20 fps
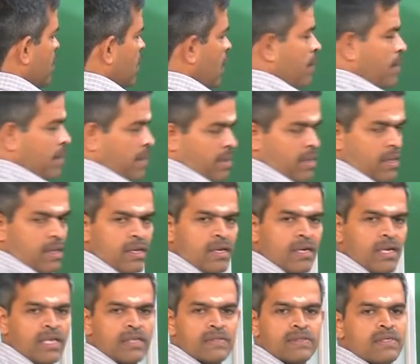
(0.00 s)
I mean any
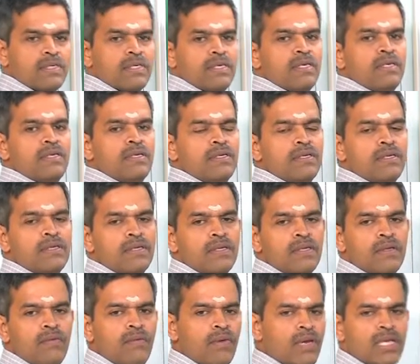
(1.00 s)
currency
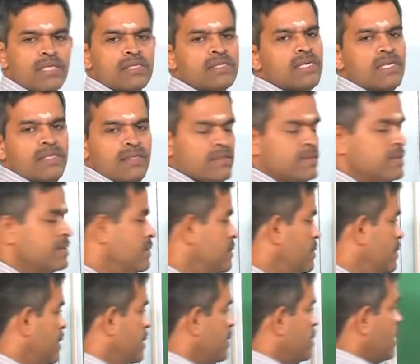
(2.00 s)
we can say this
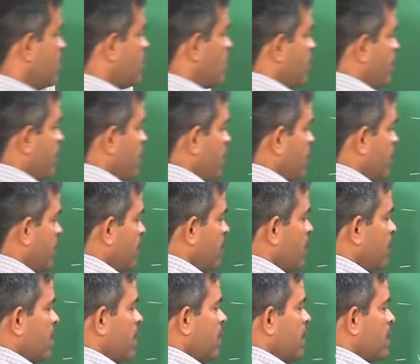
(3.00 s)
Indian rupee,
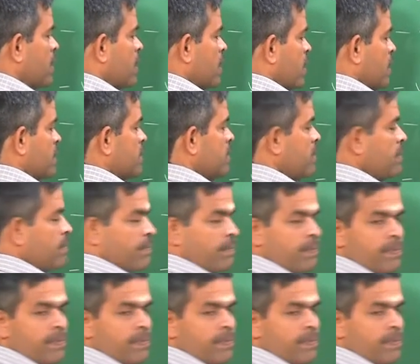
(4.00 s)
any currency.